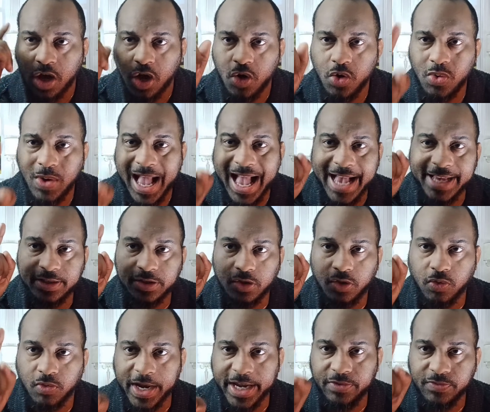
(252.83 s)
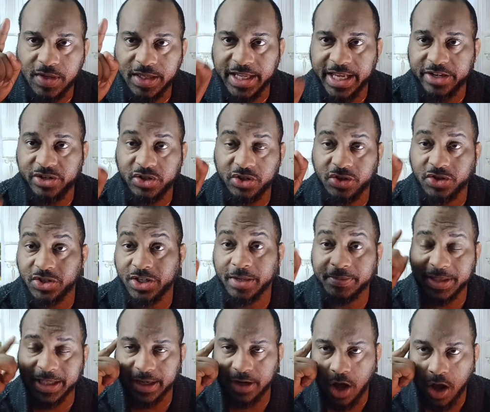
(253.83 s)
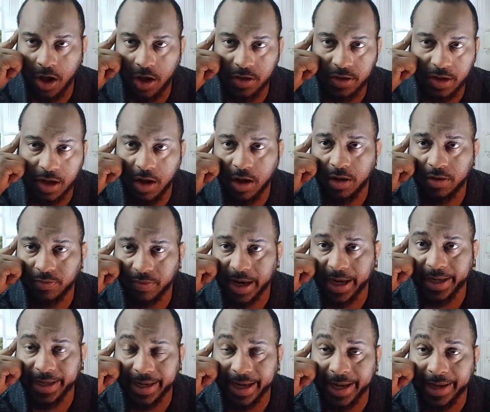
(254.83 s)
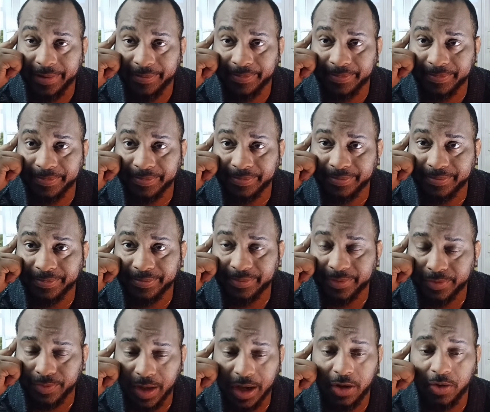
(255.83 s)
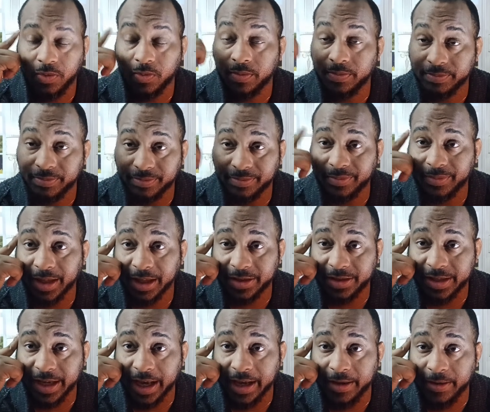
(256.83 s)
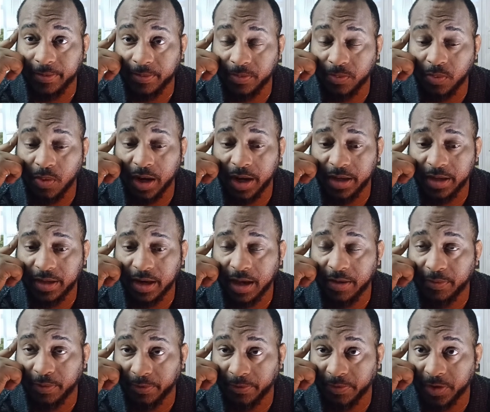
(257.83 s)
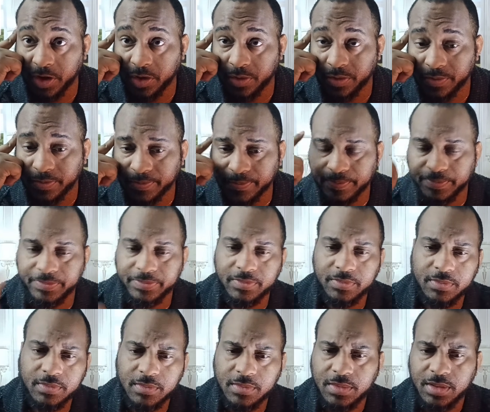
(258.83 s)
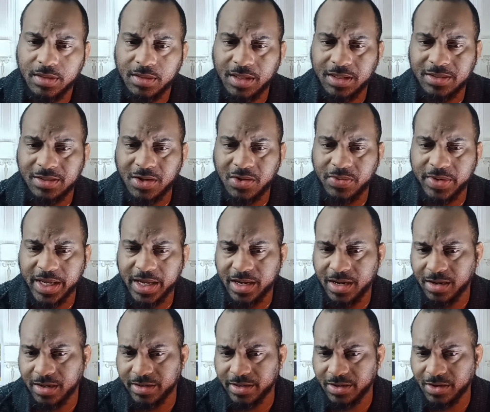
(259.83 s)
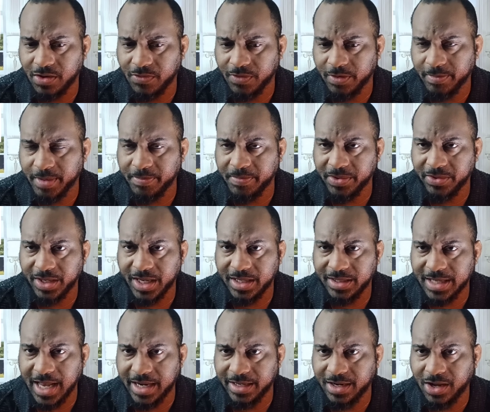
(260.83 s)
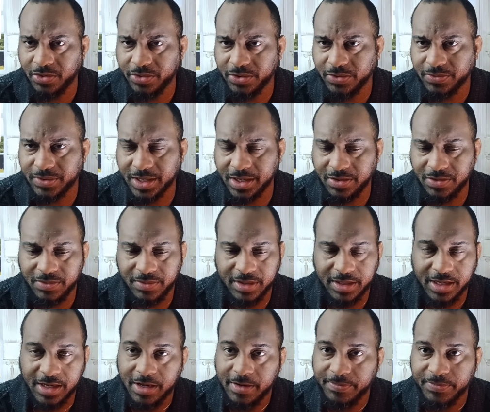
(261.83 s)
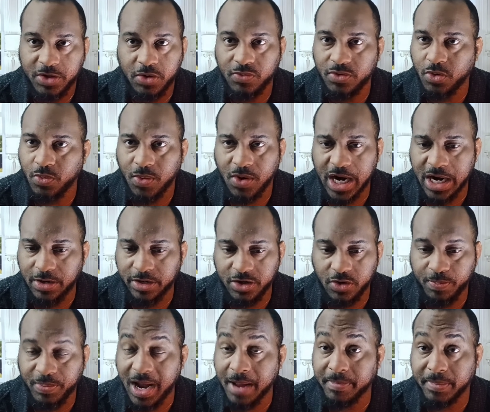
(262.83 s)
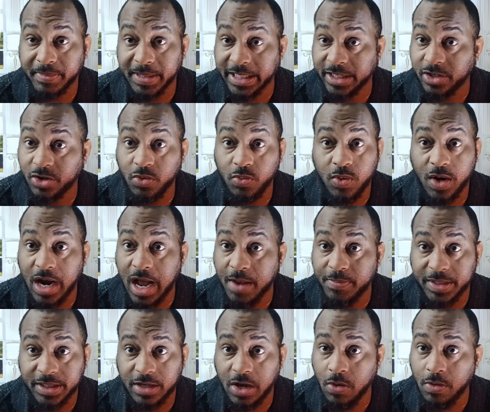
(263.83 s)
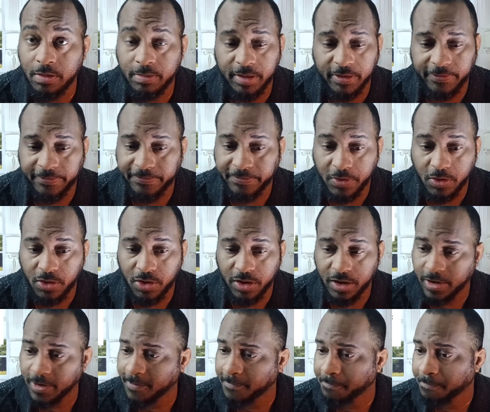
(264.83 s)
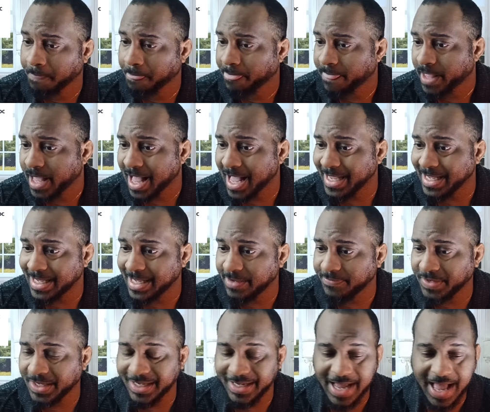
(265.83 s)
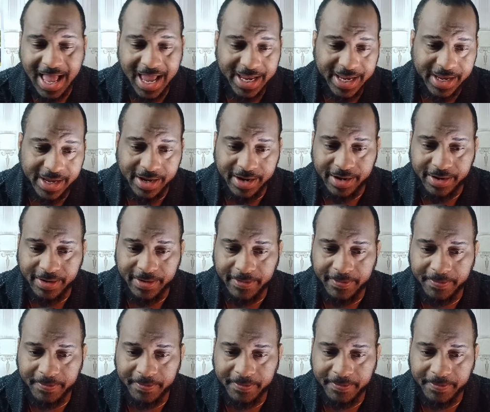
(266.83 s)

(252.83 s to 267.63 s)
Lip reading: Who has great relationships in Hong Kong right now? Well, let's say one of a few. Let's go here. You don't remember this? I know you do. You probably knew where I was going before I even got here.